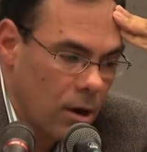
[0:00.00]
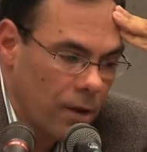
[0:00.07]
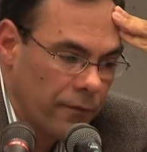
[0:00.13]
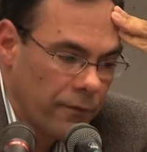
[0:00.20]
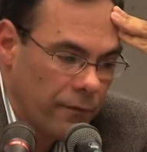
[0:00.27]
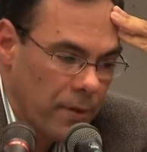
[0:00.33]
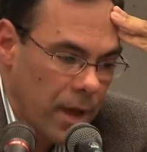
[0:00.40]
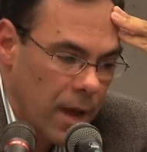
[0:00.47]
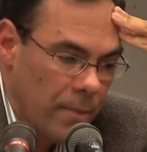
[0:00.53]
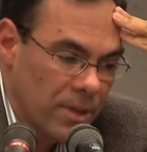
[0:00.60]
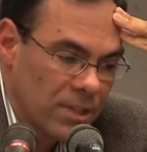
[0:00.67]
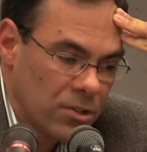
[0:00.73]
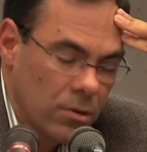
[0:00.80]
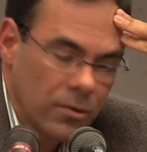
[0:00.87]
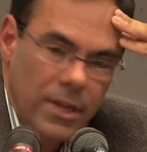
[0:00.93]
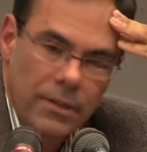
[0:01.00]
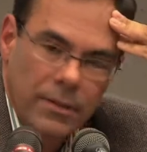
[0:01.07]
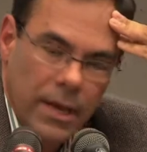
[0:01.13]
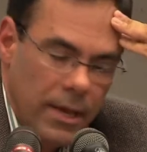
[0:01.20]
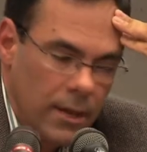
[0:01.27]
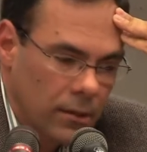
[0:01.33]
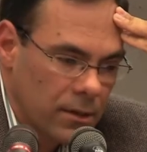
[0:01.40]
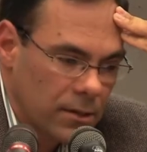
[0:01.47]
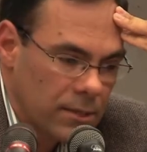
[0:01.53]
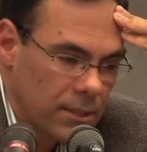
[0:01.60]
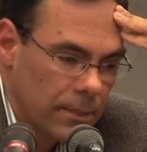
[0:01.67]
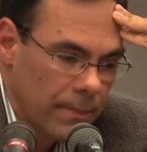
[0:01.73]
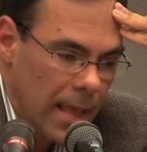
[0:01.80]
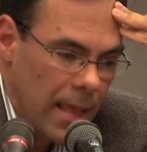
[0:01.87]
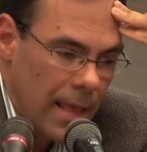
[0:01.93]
of Amazonian healers,